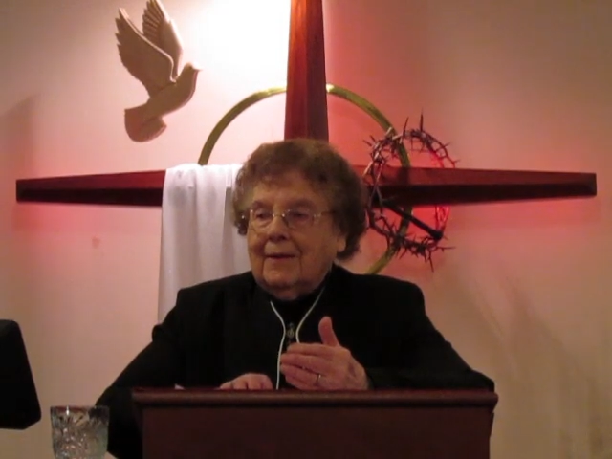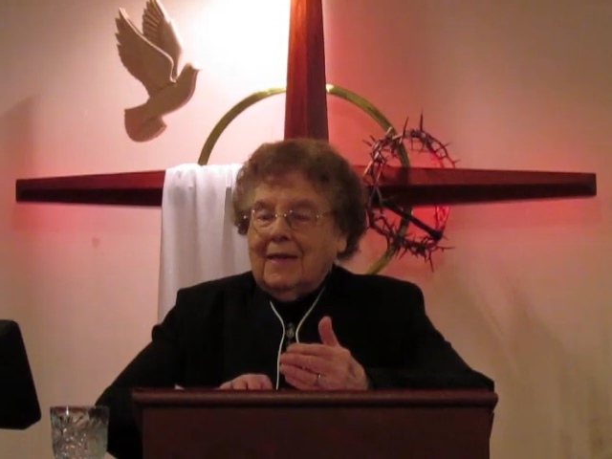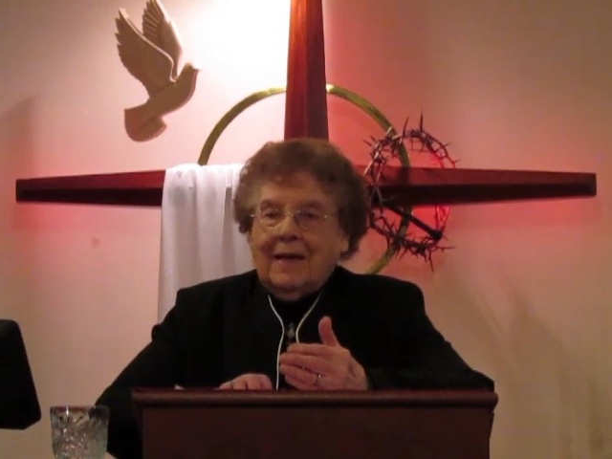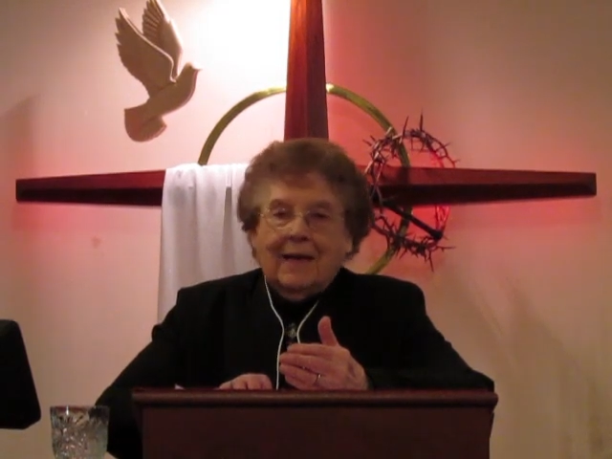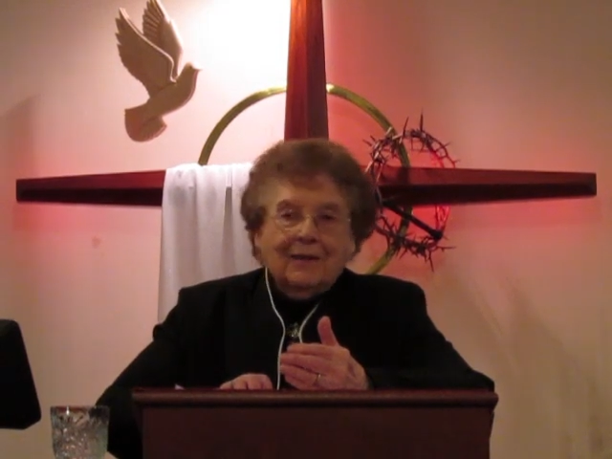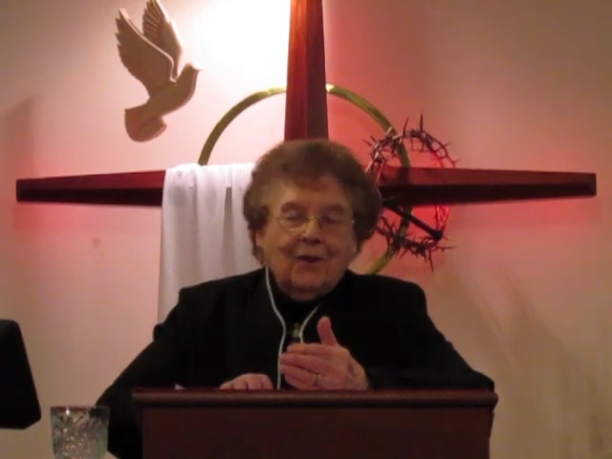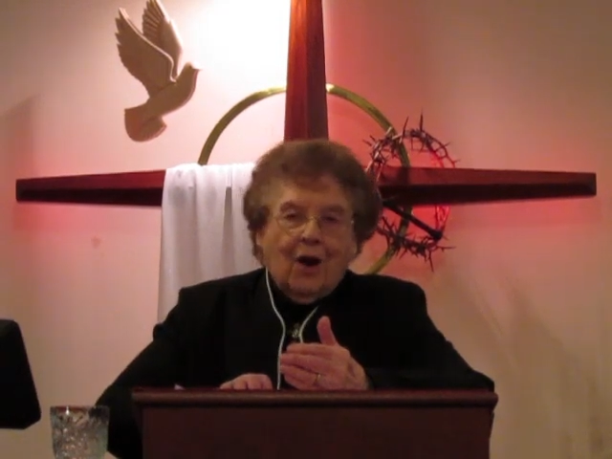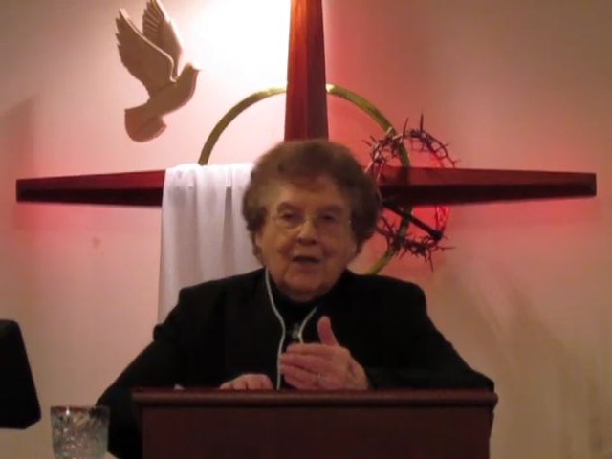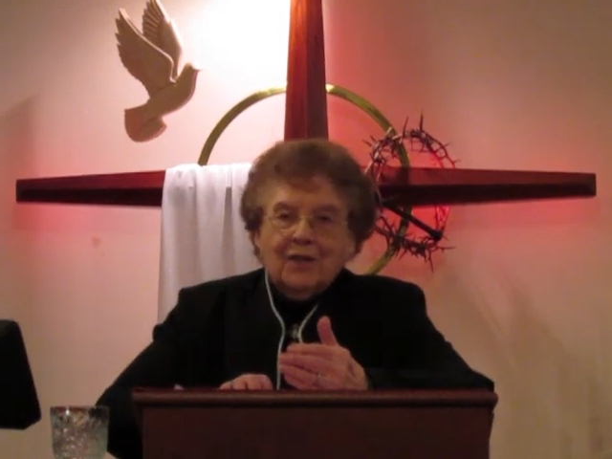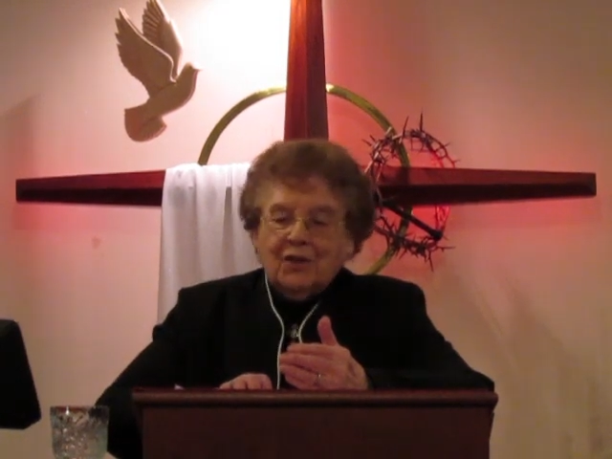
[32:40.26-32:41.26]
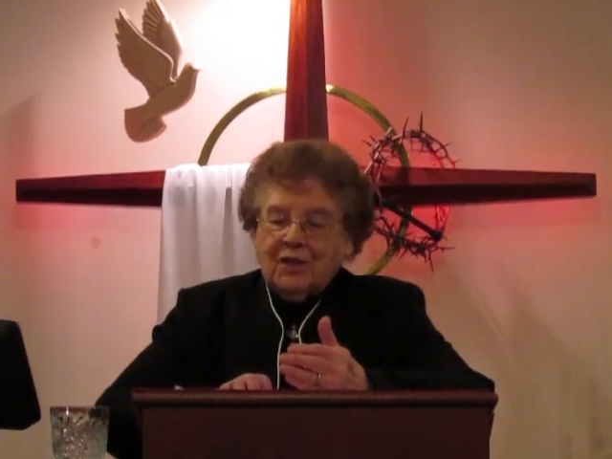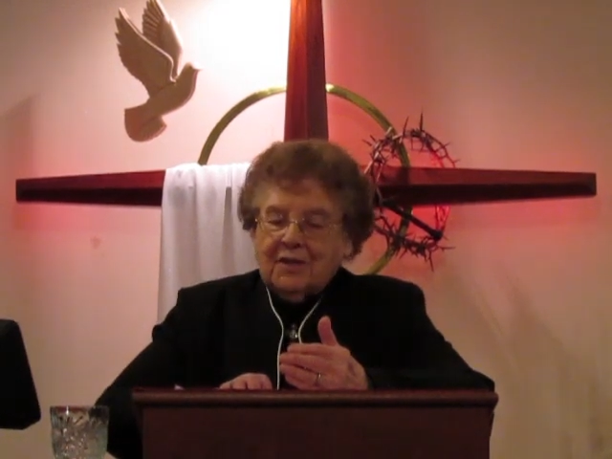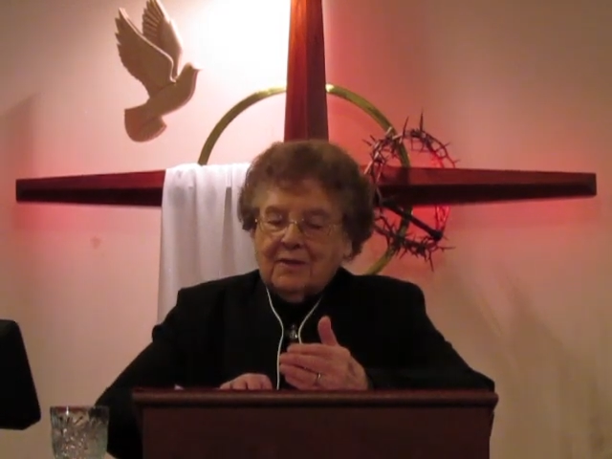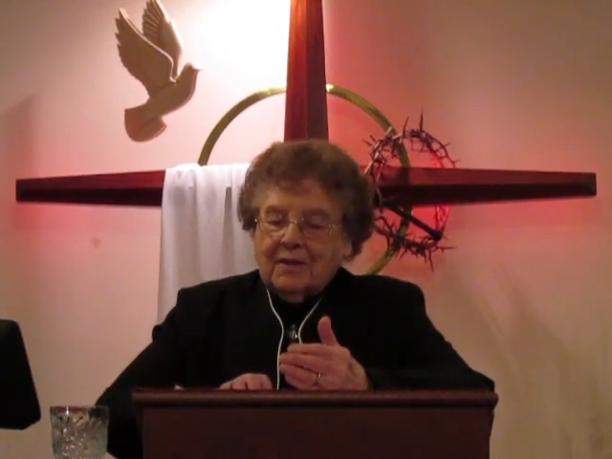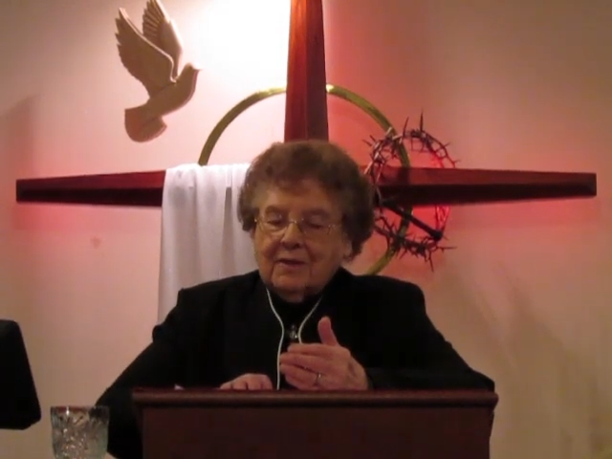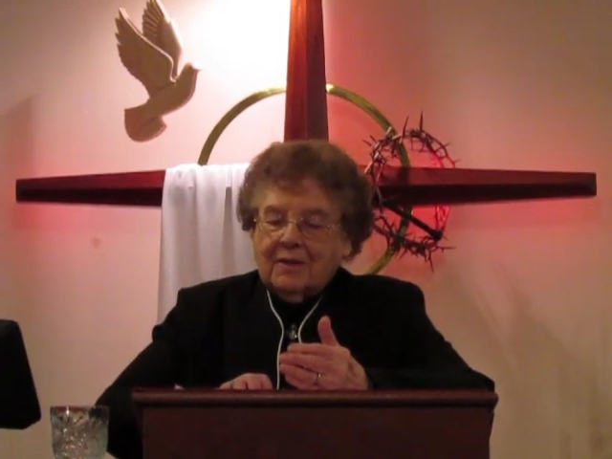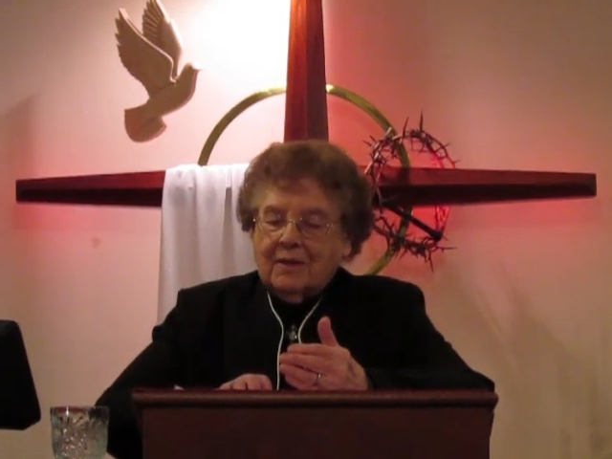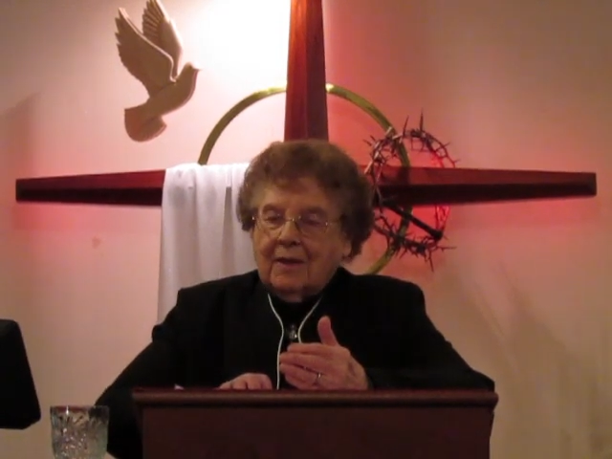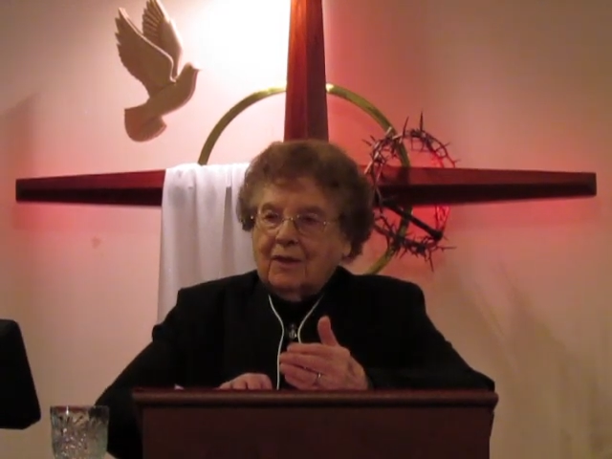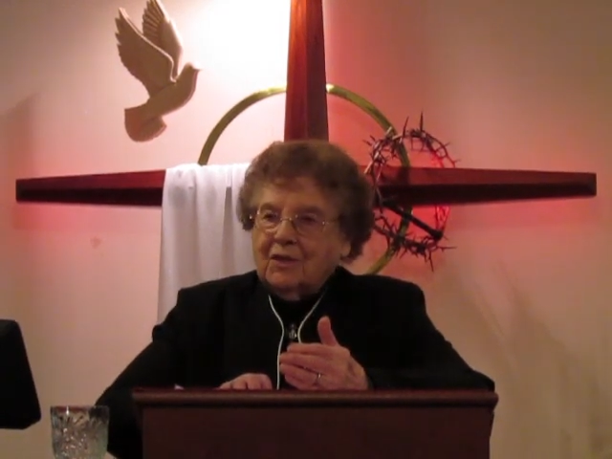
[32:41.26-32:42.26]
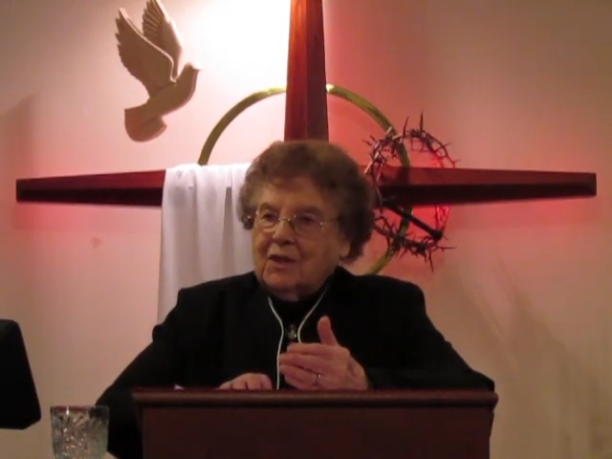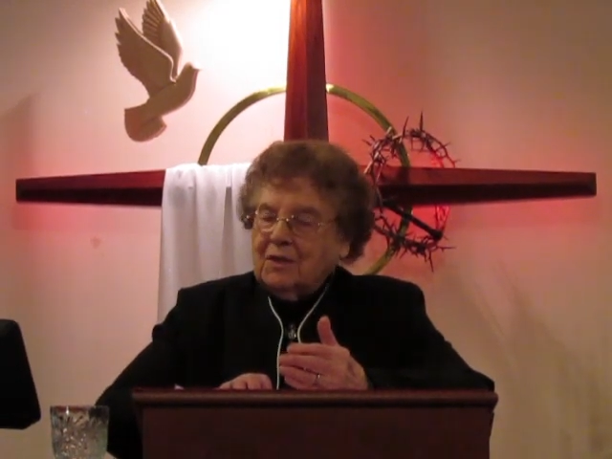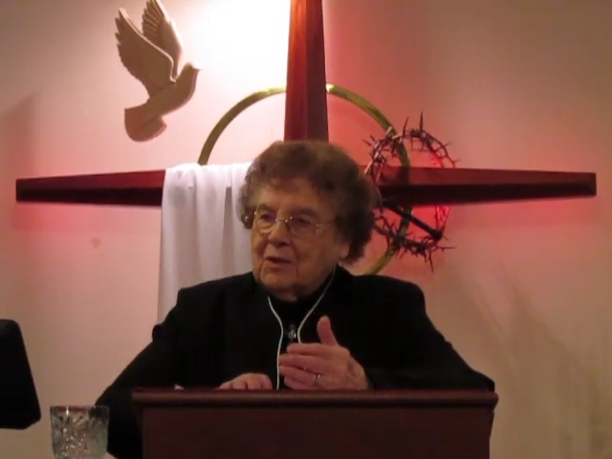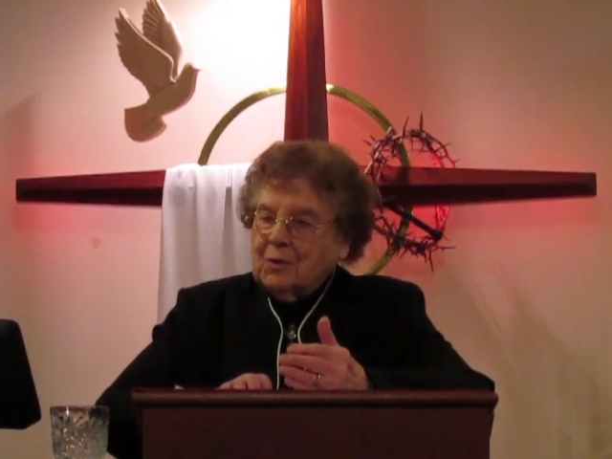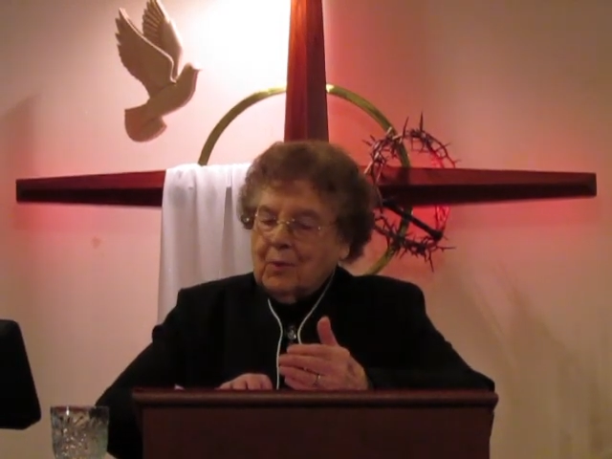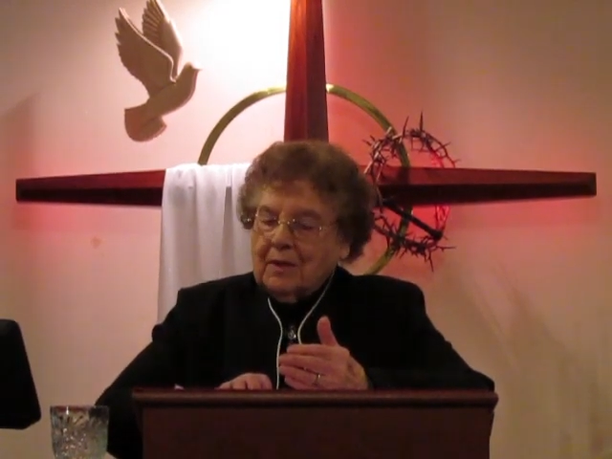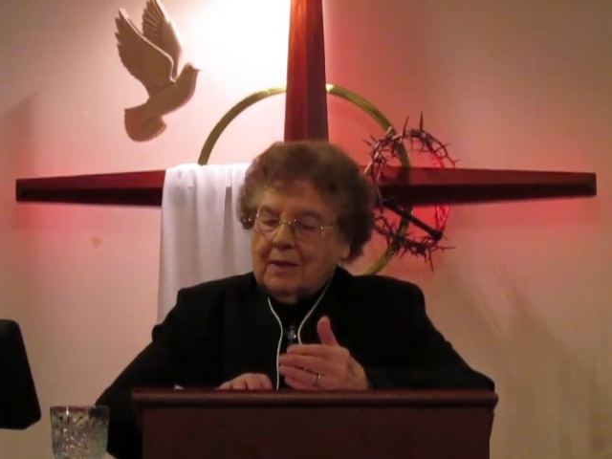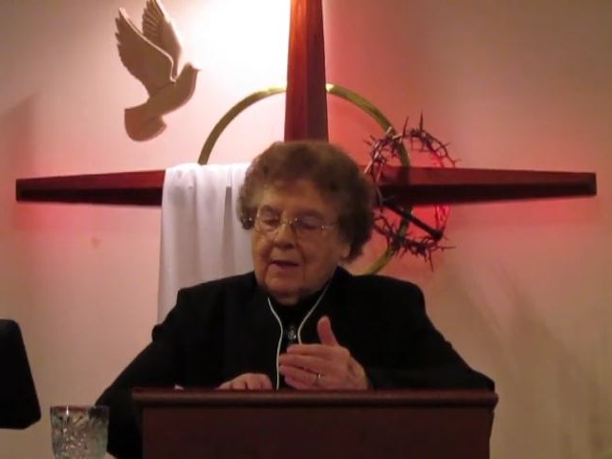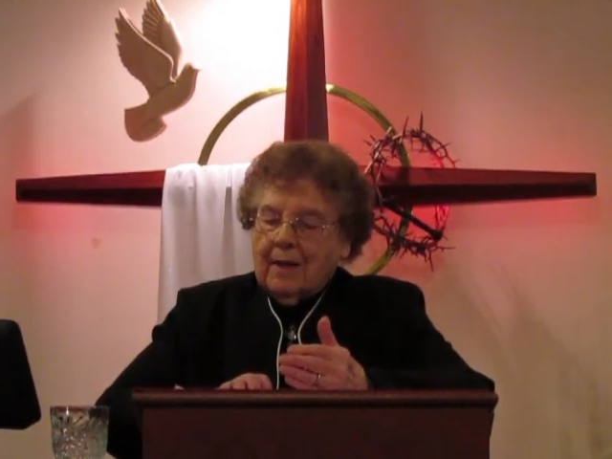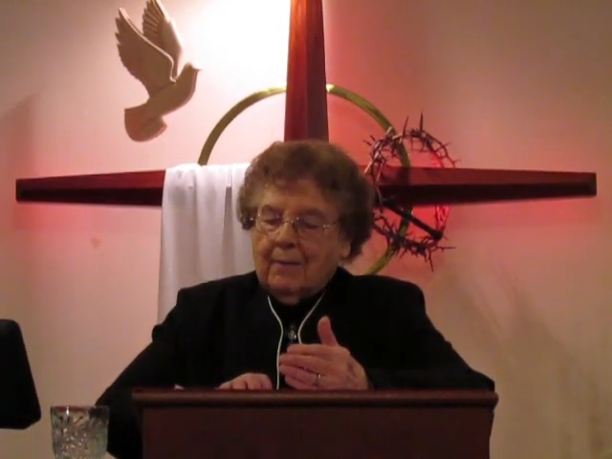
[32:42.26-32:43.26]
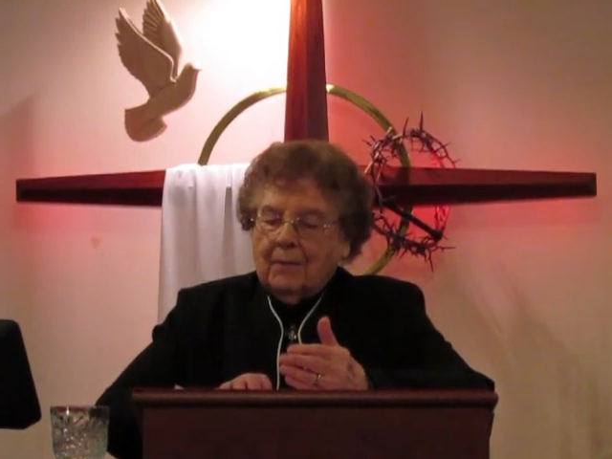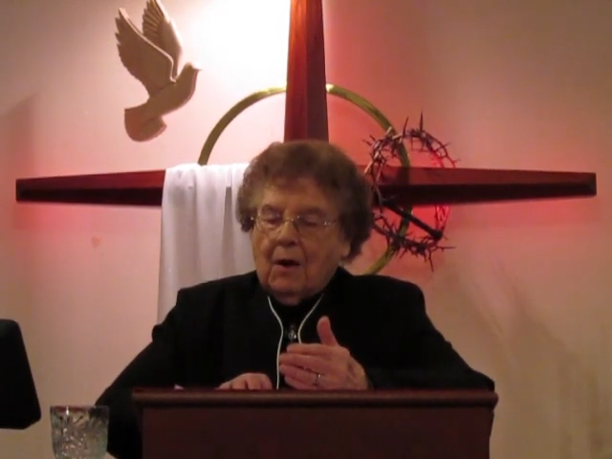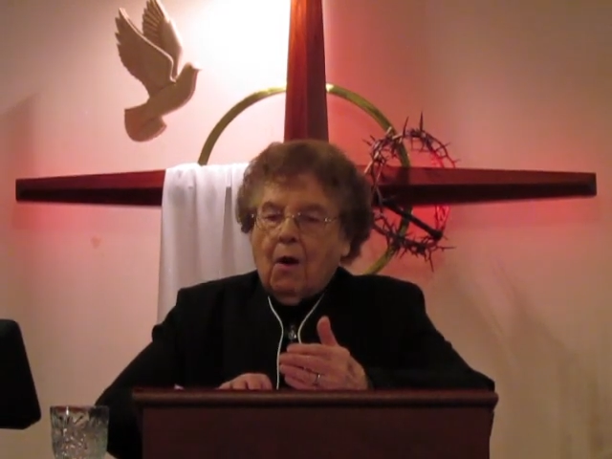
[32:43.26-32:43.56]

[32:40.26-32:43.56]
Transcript: He hadn't gone to Jesus. Jesus went to him.